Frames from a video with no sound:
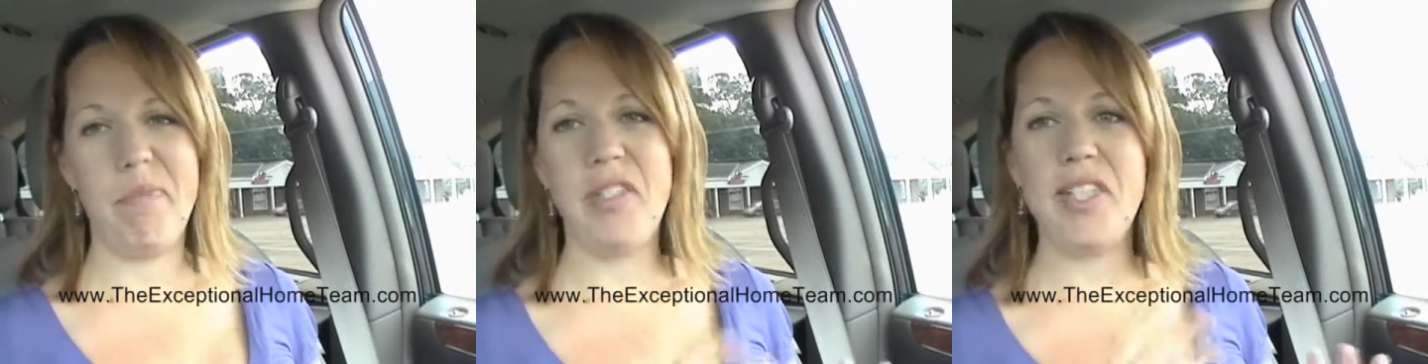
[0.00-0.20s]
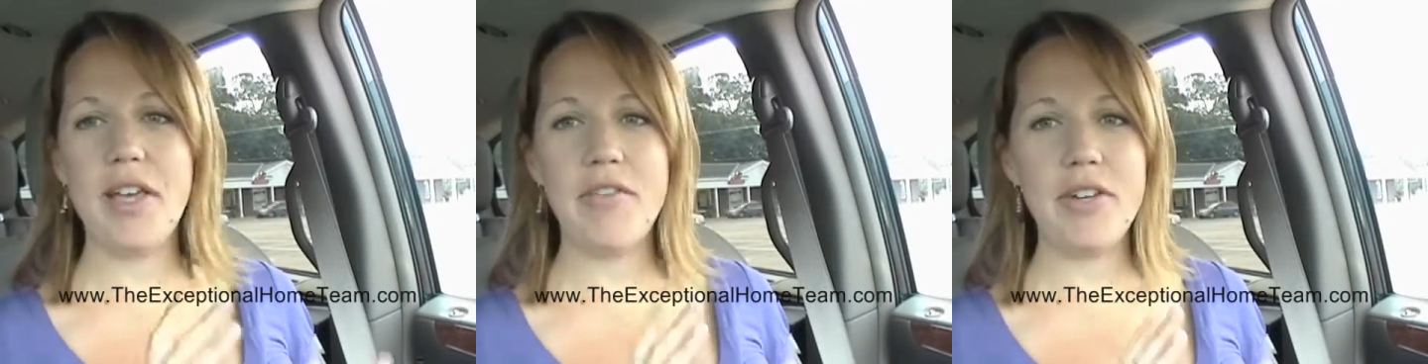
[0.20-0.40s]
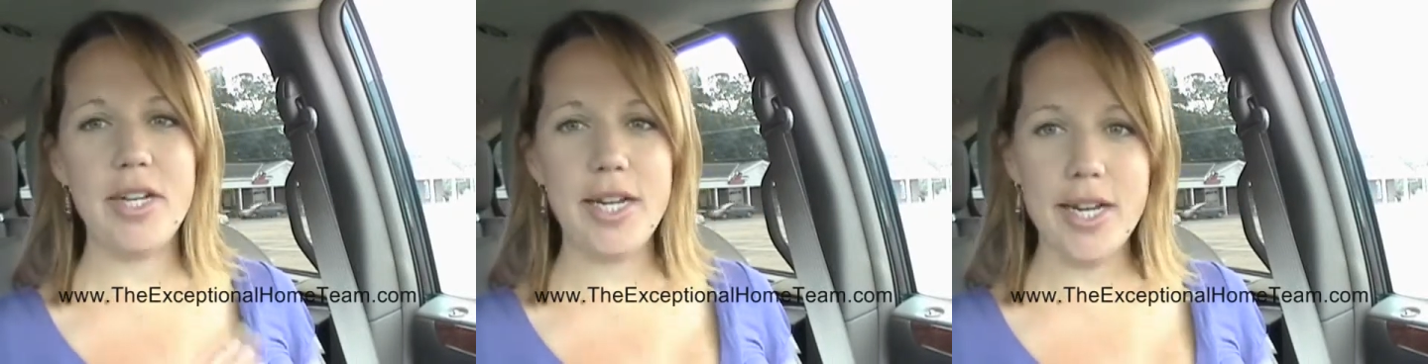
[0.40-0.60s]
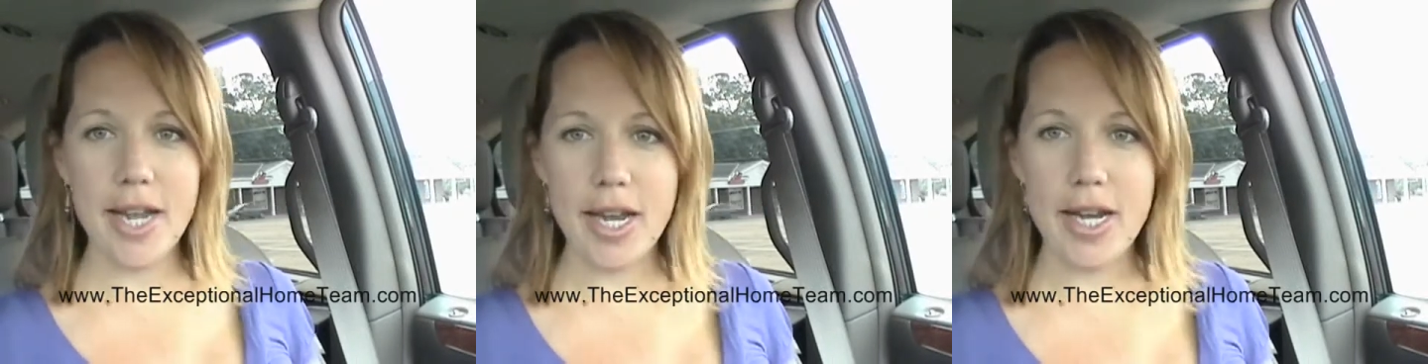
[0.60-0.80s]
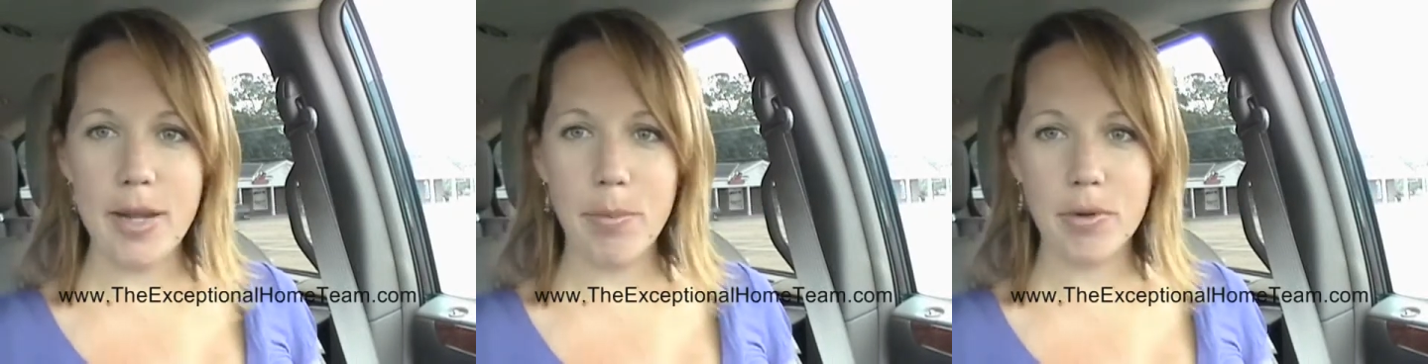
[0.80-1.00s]
70
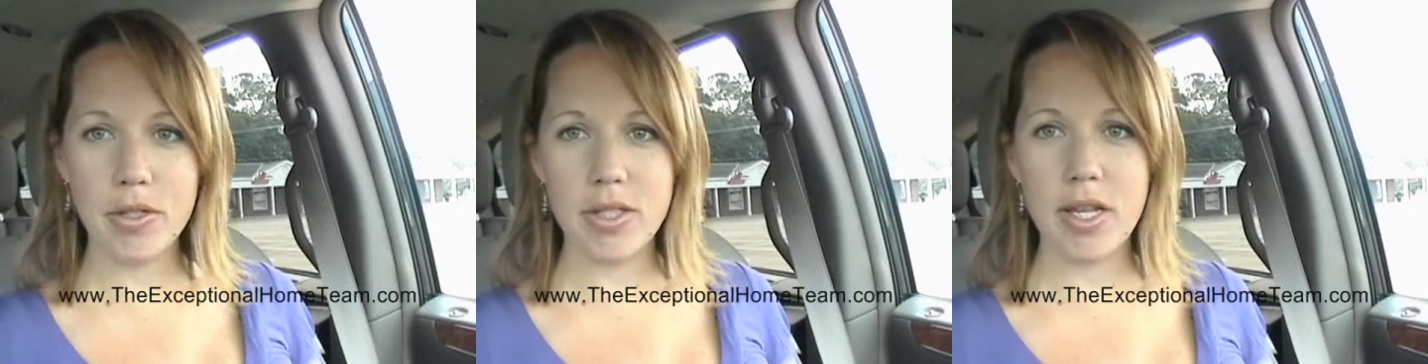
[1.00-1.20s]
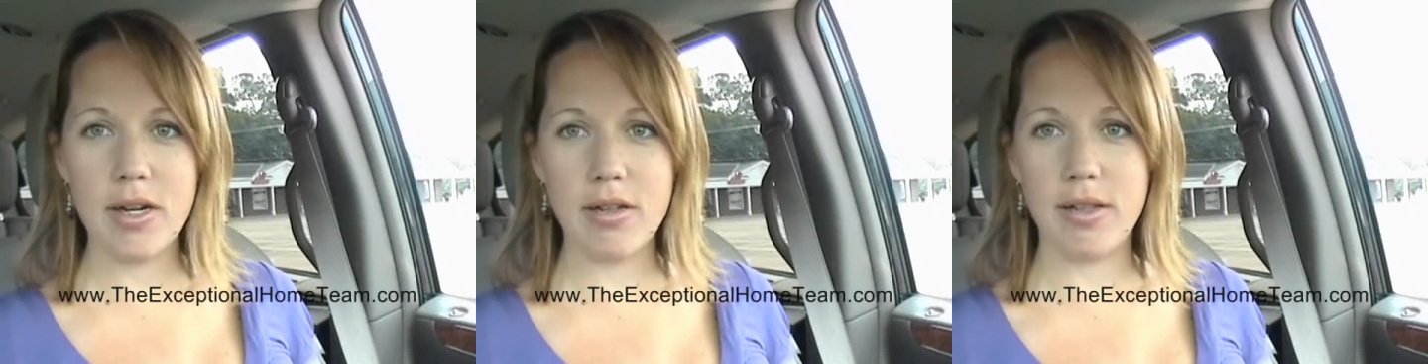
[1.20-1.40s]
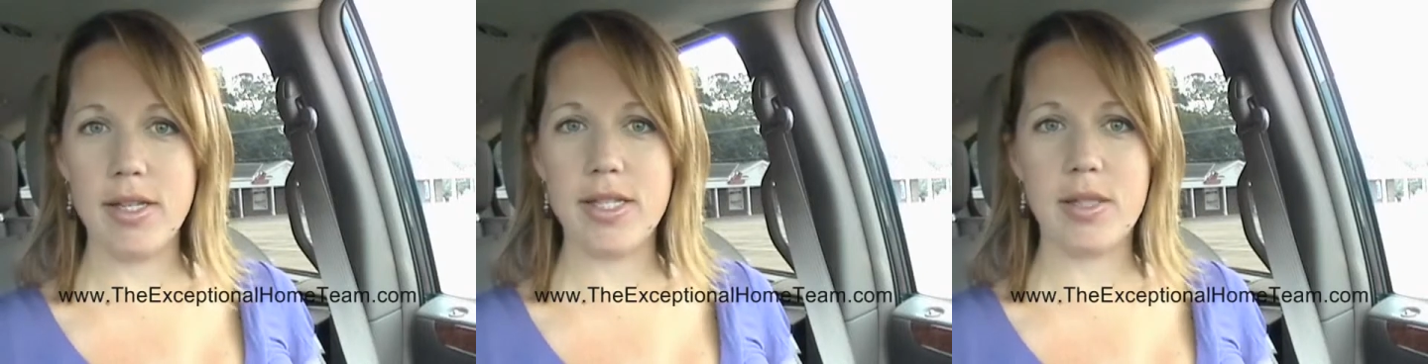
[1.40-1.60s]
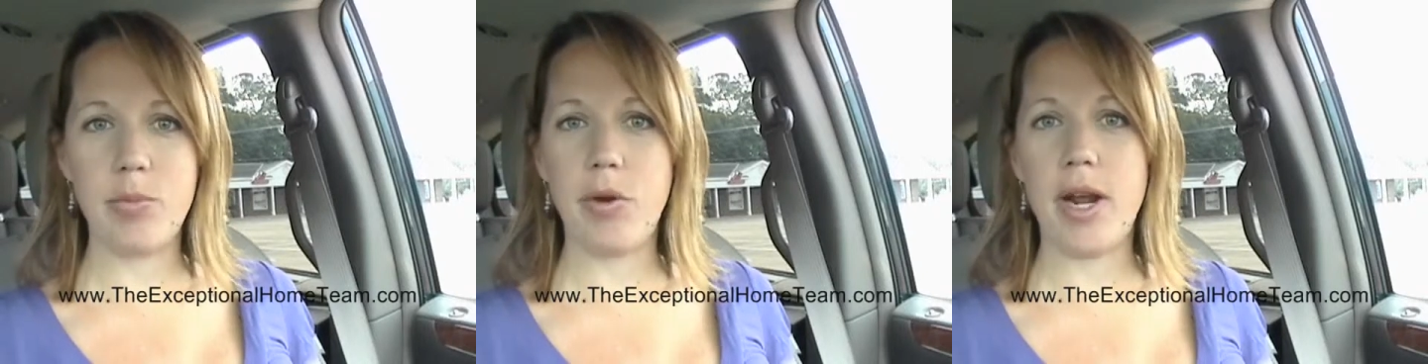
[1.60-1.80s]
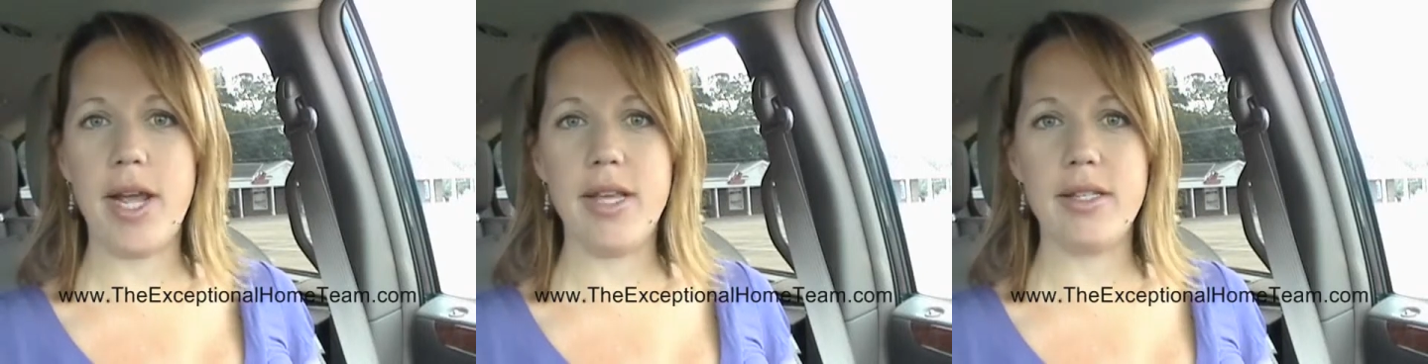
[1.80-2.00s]
to 80% of
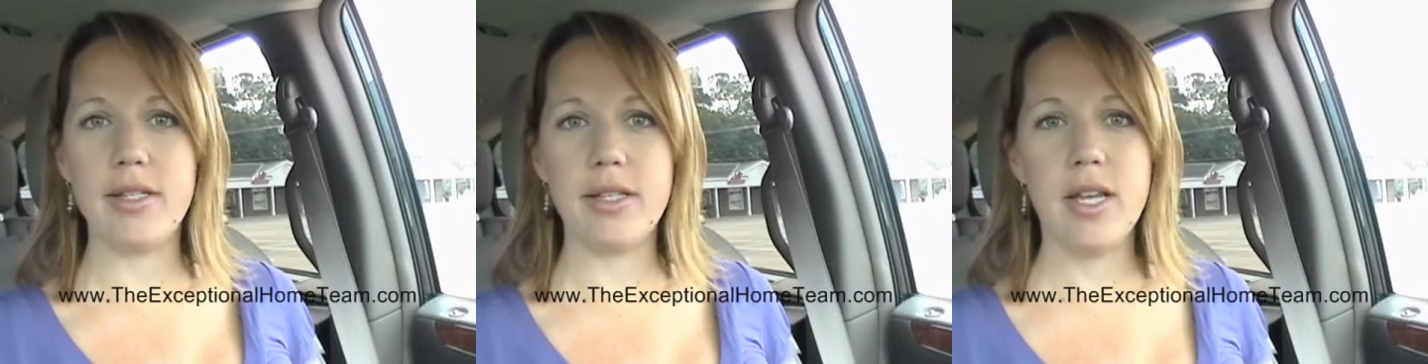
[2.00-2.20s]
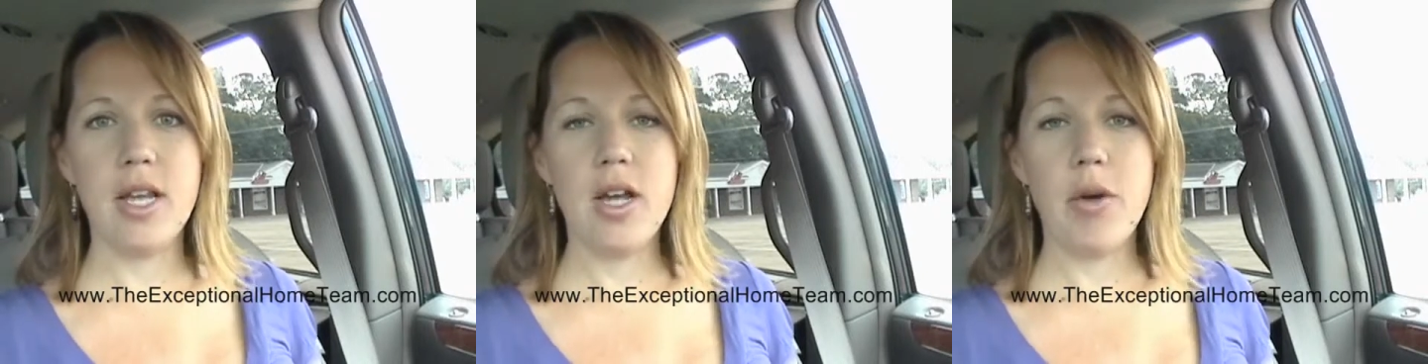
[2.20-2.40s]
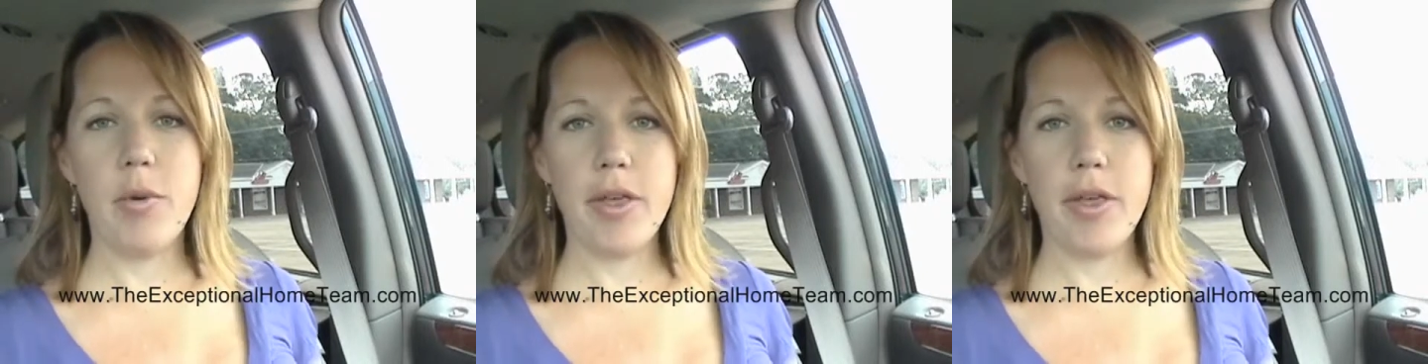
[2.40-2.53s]
list price,